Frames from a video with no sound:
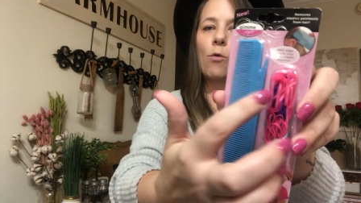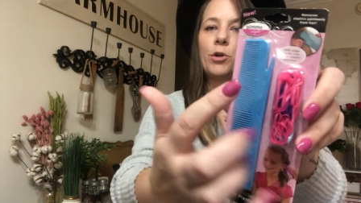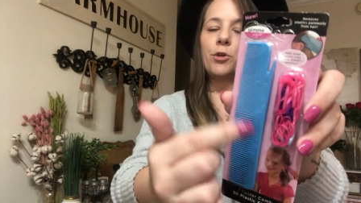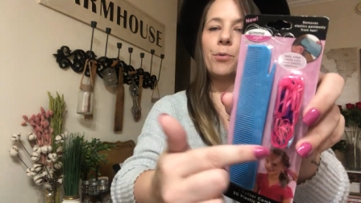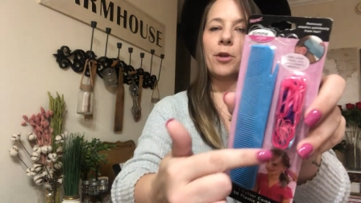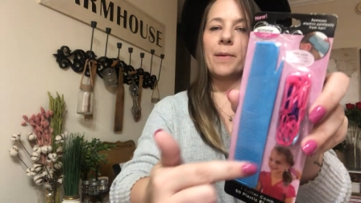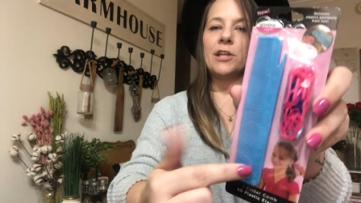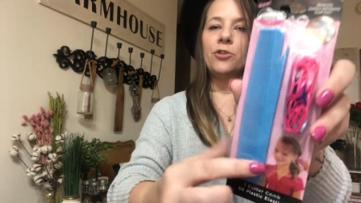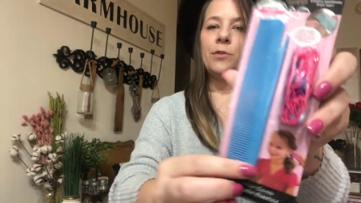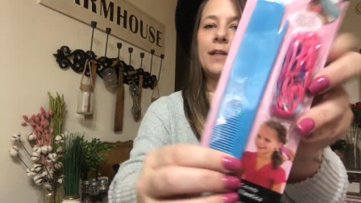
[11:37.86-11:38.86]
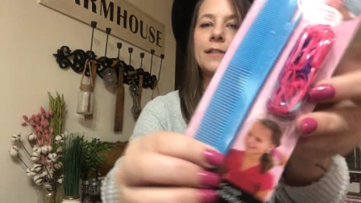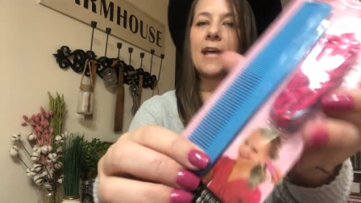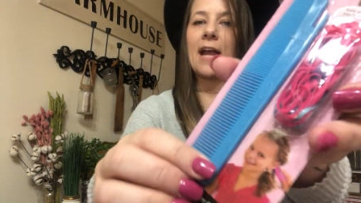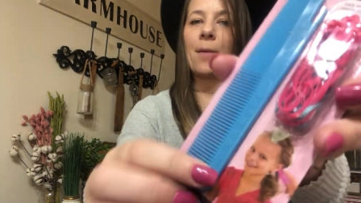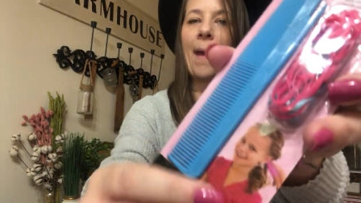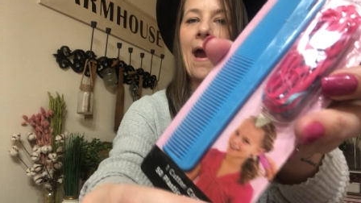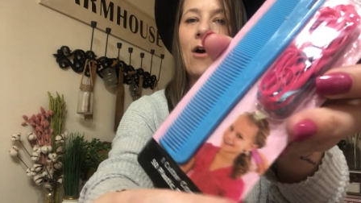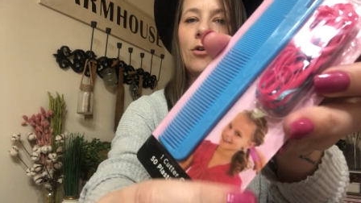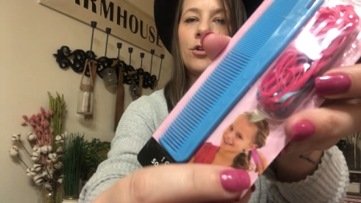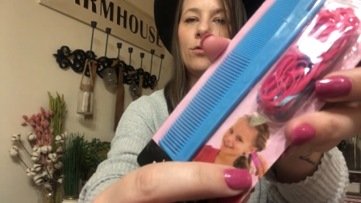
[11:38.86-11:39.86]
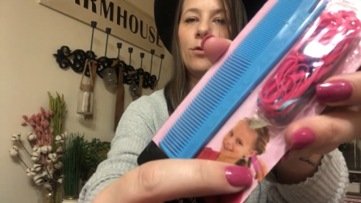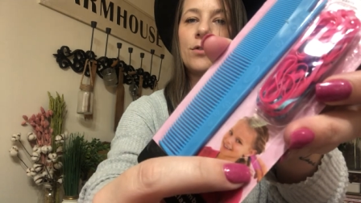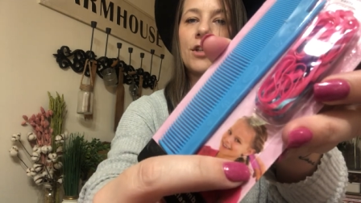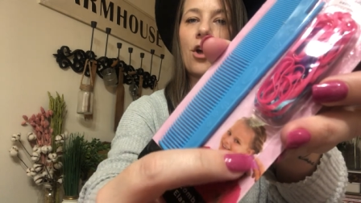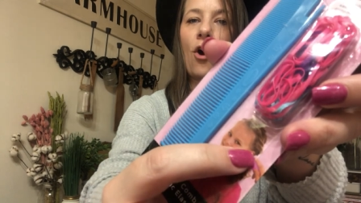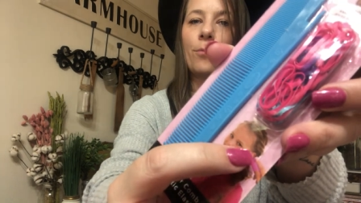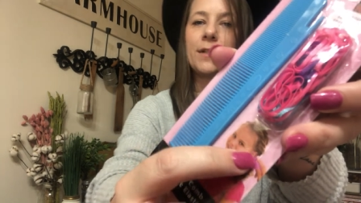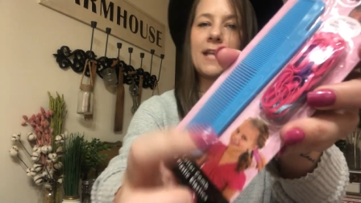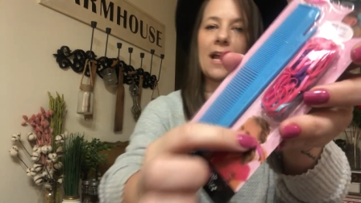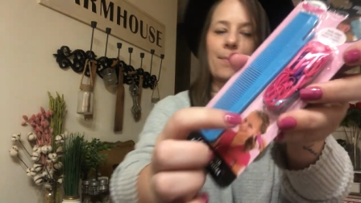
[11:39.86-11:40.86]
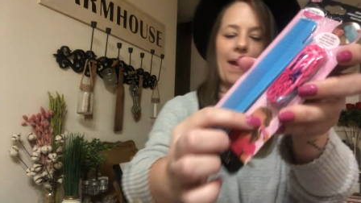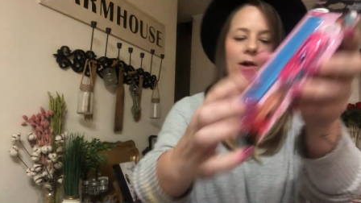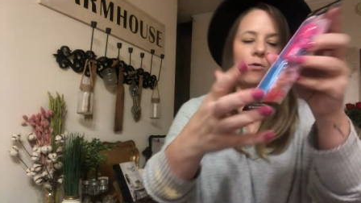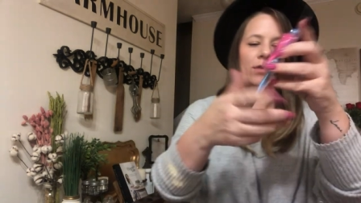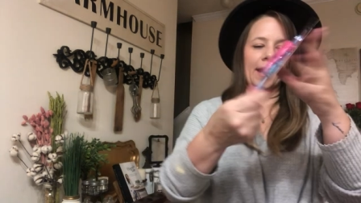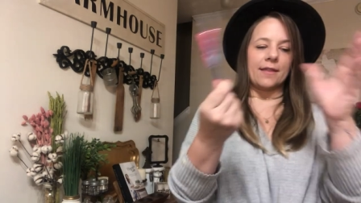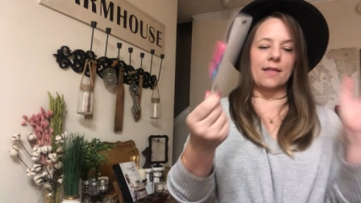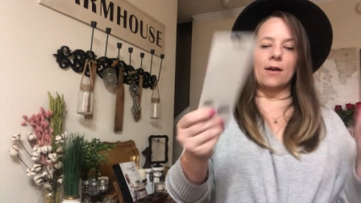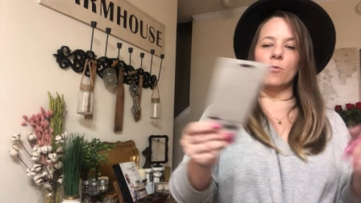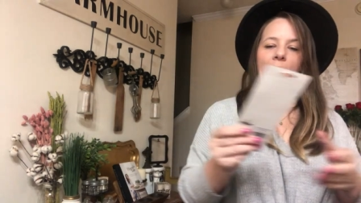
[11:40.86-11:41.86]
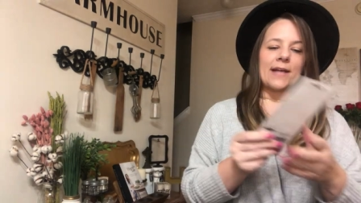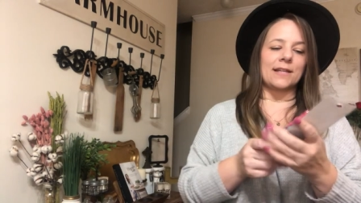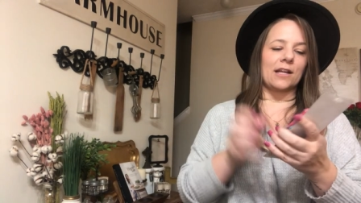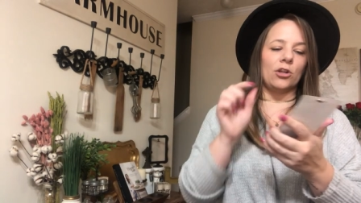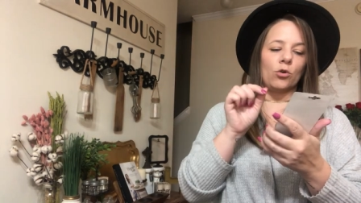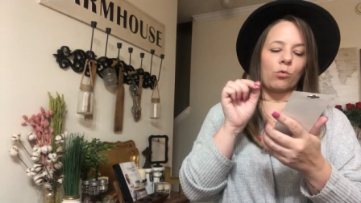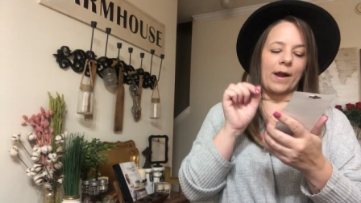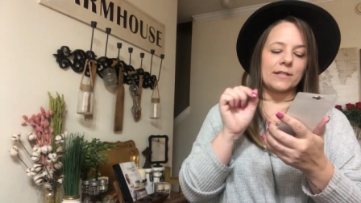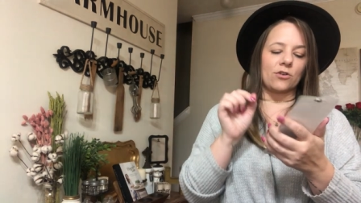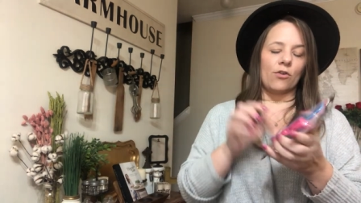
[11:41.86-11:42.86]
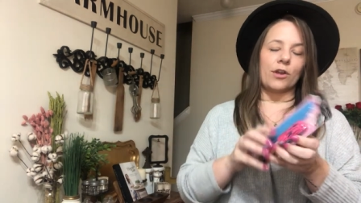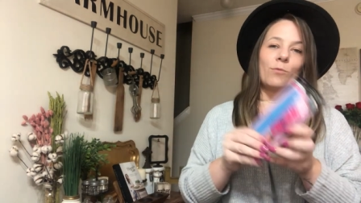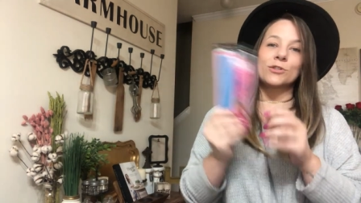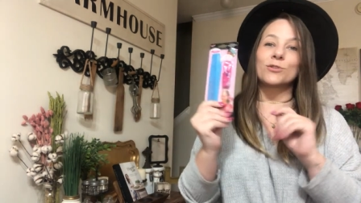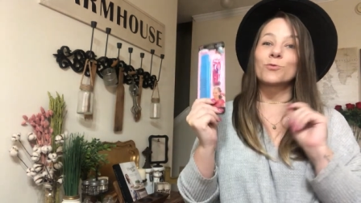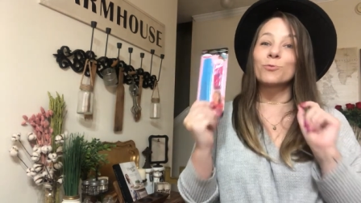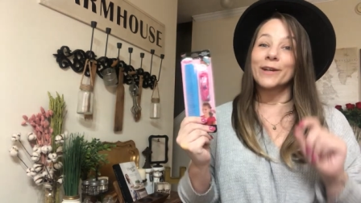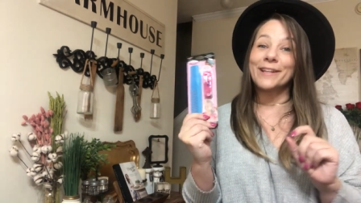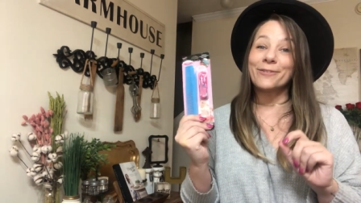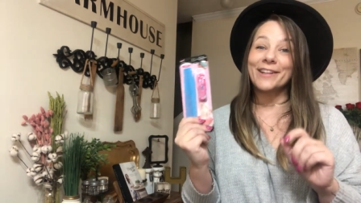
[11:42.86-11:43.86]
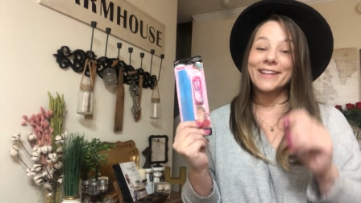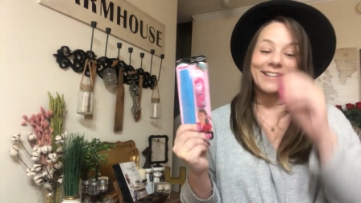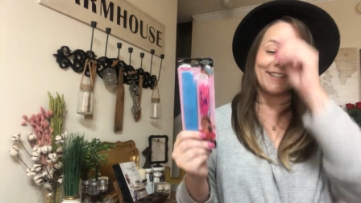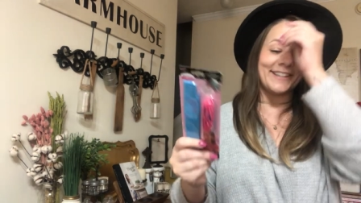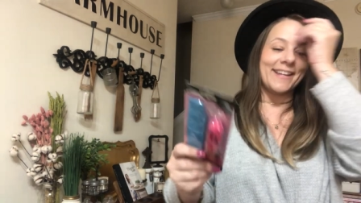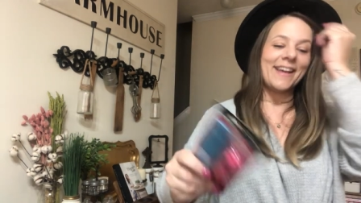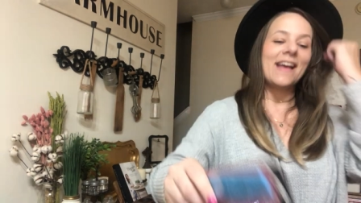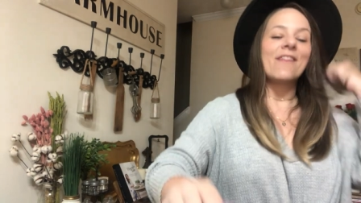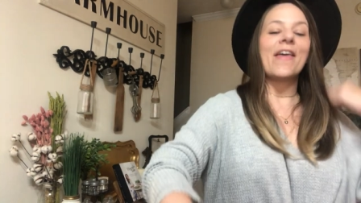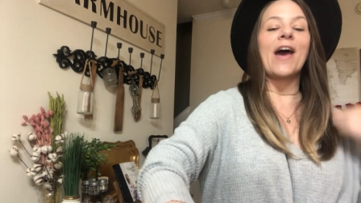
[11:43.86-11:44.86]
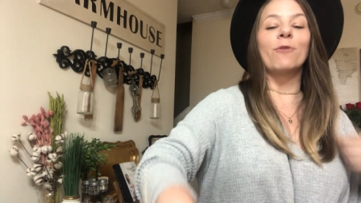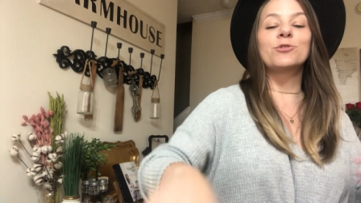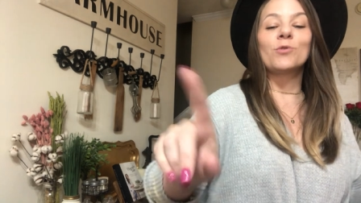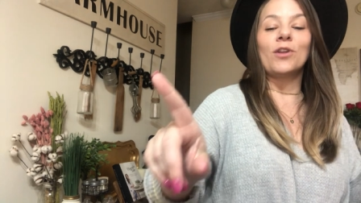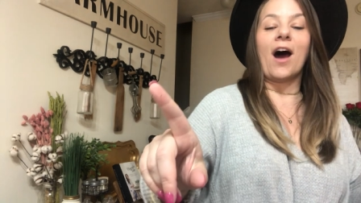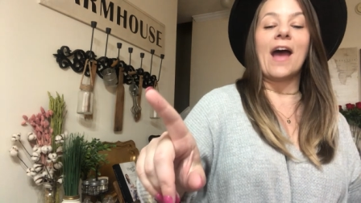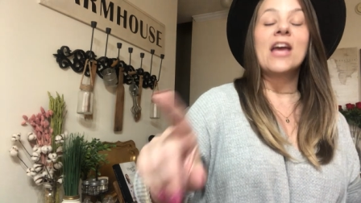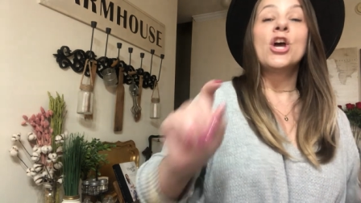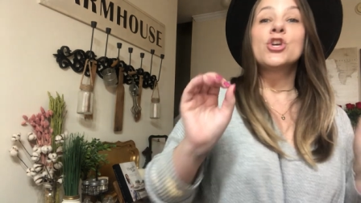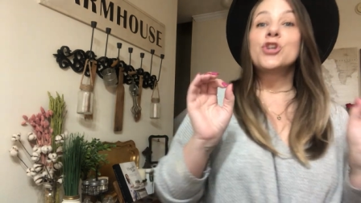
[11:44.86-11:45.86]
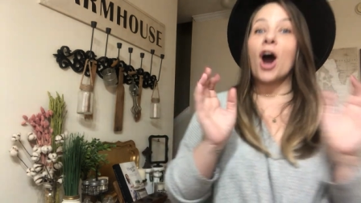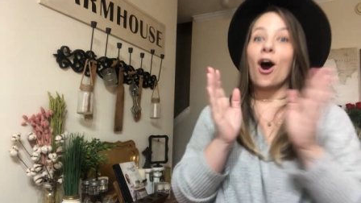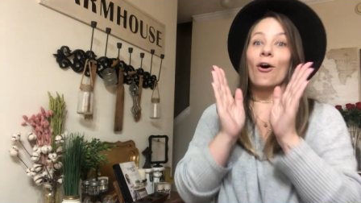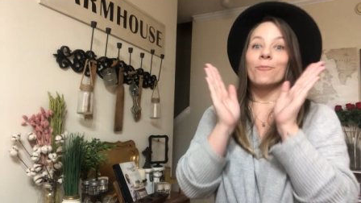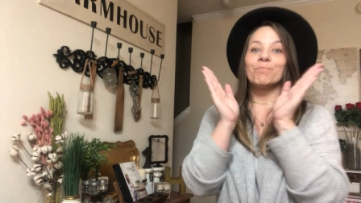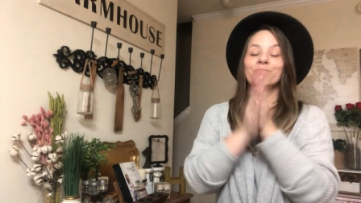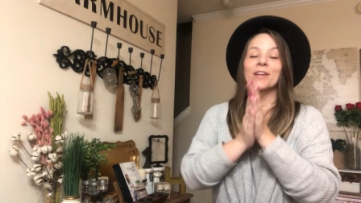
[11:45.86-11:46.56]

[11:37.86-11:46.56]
When you put them in and you need to take them out, you use the comb to take them out like it has like a little razor on it, which is really, really good. That helps you a lot. Y'all,